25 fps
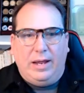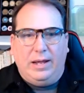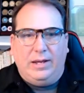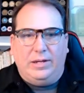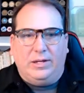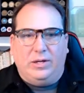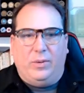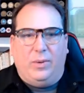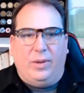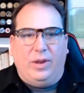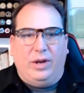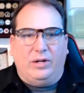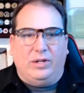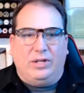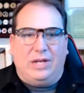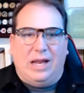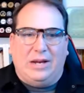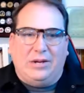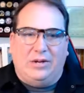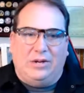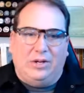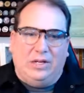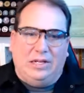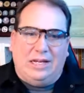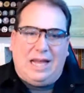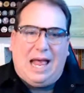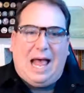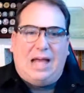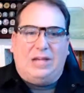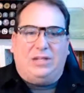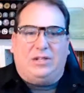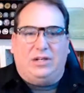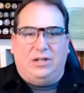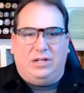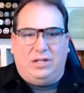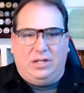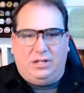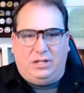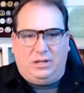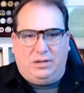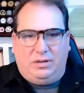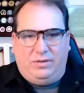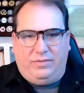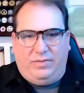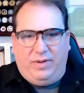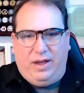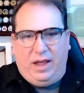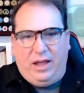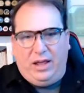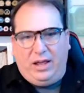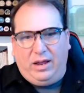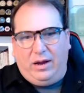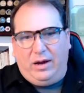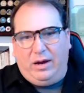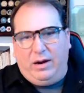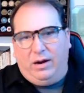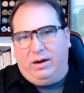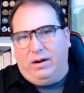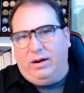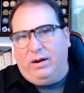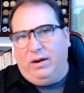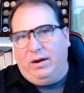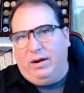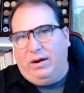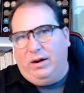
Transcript: So whether it's natural disaster, systems failure,